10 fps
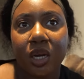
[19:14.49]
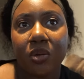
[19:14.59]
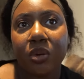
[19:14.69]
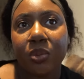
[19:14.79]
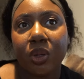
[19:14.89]

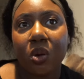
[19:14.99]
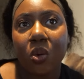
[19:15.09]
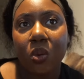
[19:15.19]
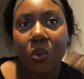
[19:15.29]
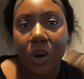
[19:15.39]
I want to put
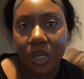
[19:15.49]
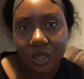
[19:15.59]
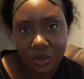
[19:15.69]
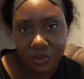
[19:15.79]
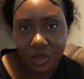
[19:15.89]

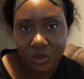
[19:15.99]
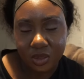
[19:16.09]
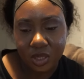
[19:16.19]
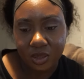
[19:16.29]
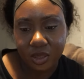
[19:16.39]
quality
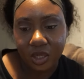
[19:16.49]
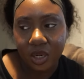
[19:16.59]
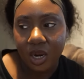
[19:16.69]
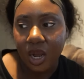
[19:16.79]
videos out there.